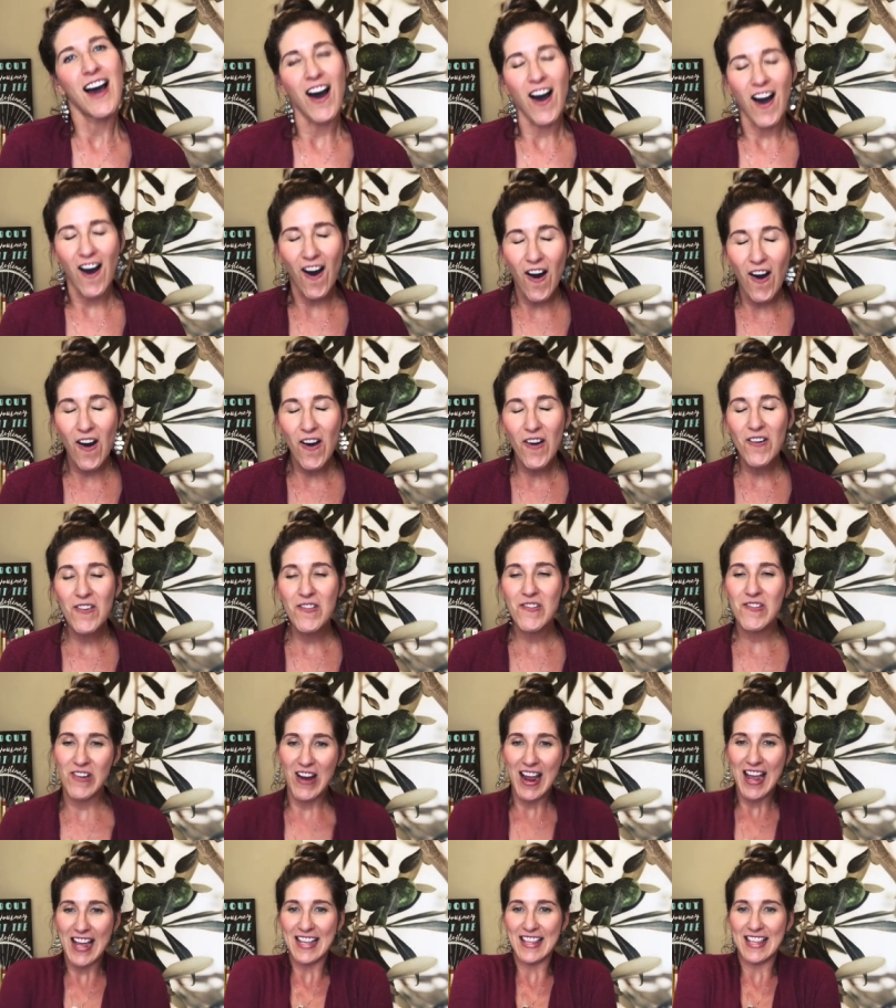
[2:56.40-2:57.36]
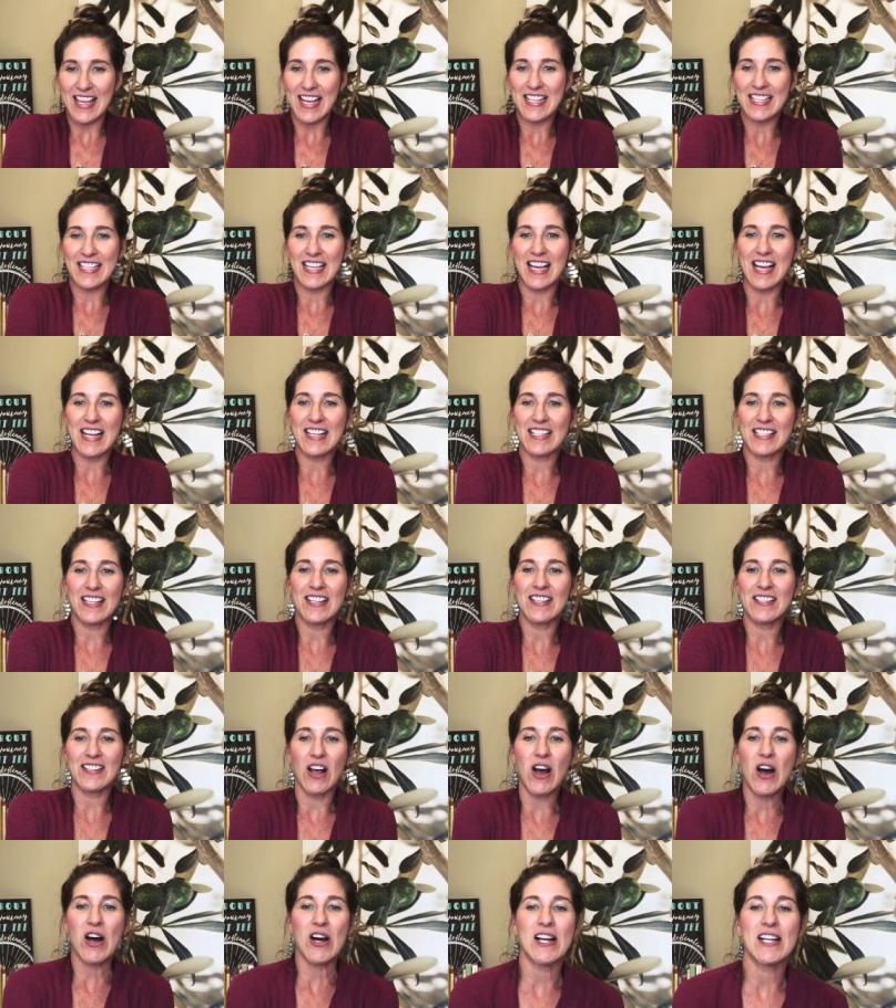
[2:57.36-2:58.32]
All right, that takes
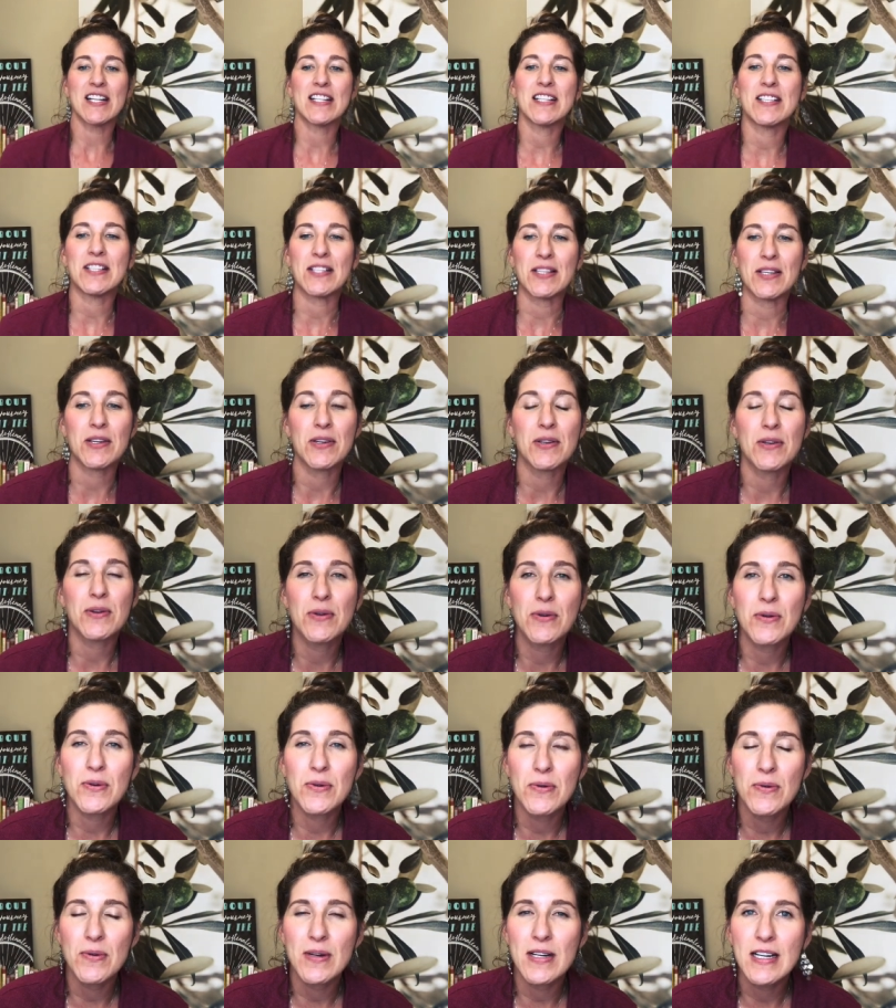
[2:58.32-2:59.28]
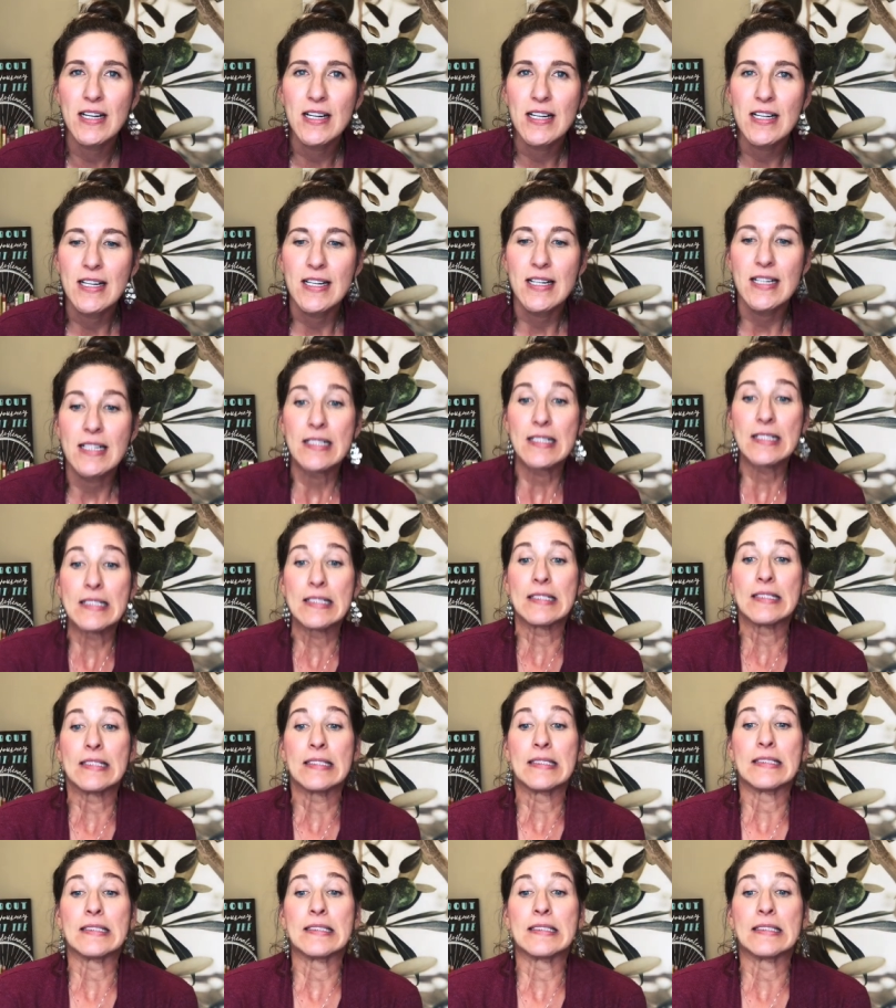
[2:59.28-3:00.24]
us on to
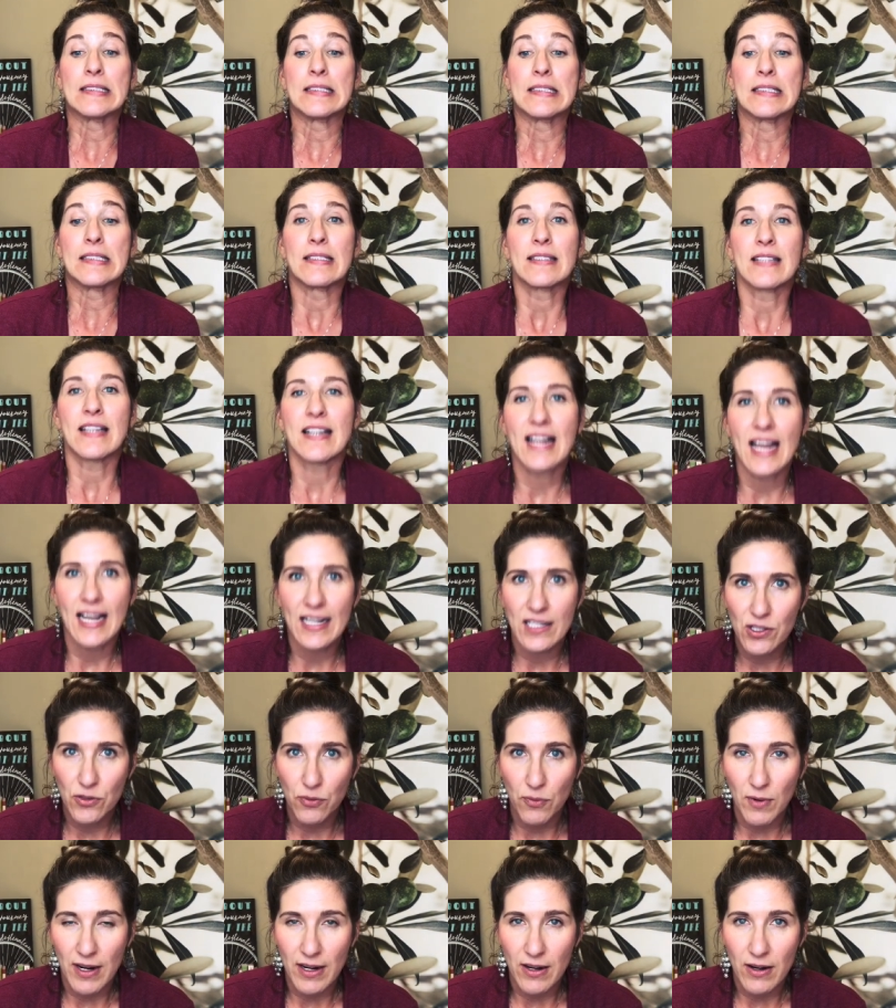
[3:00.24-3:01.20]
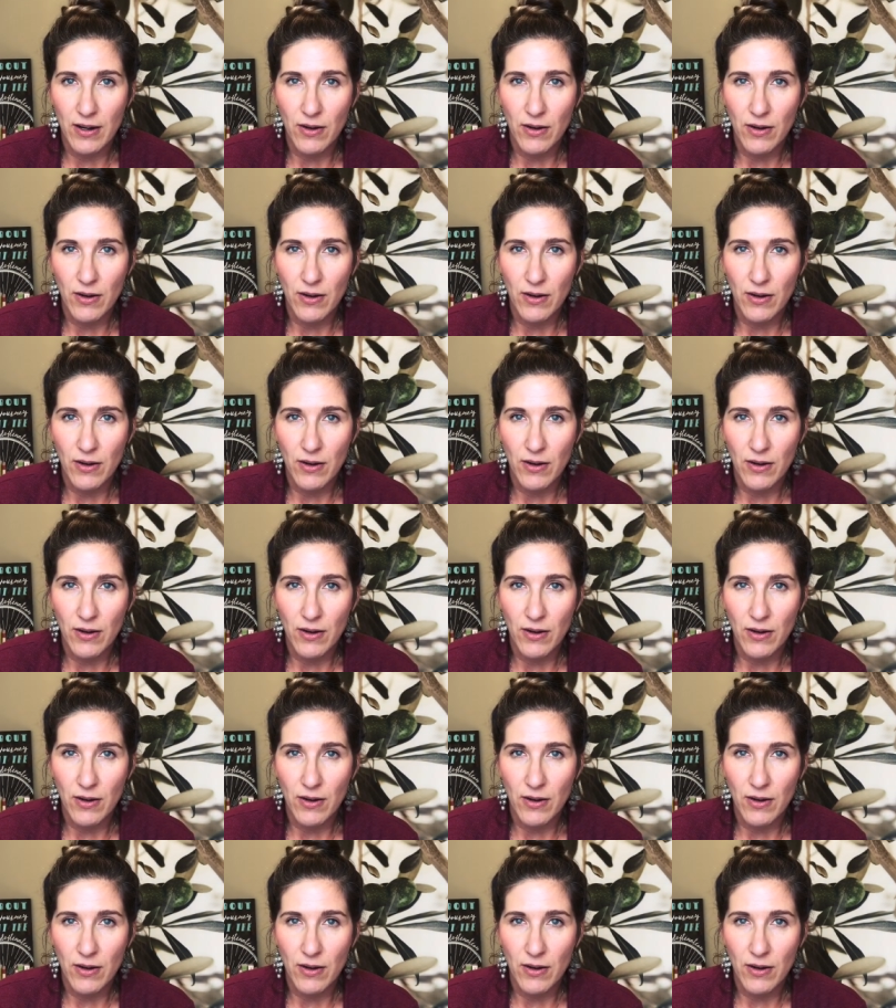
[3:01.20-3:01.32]
the next one,